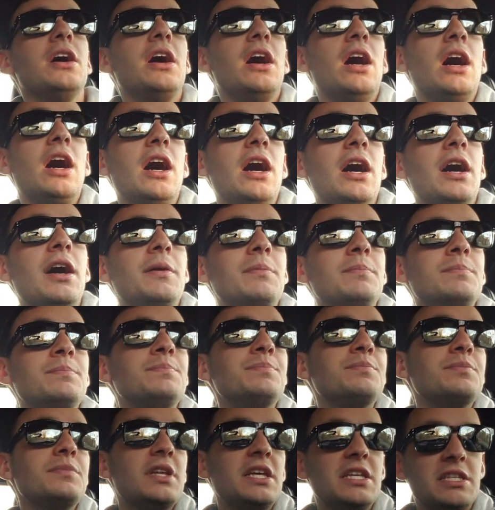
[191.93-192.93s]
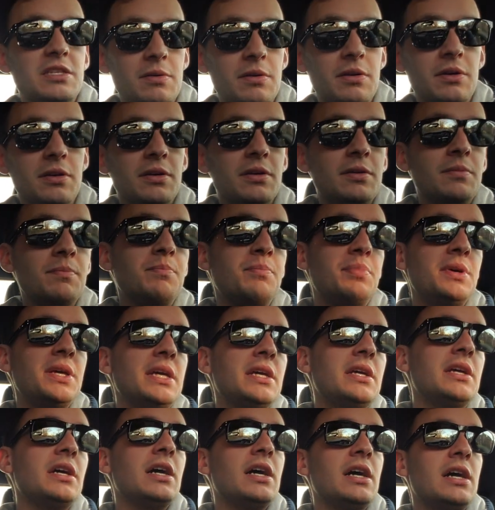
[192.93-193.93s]
um, it's a
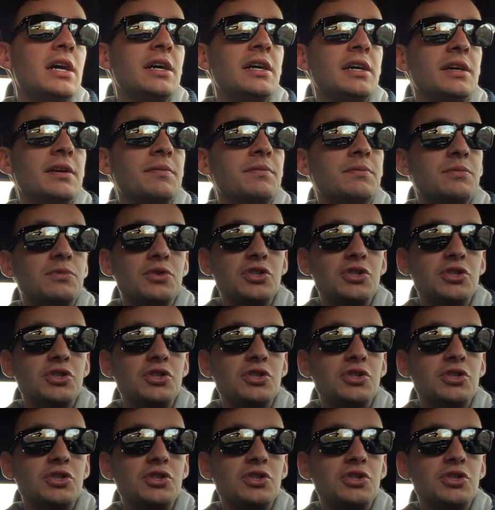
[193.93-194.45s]
big uh,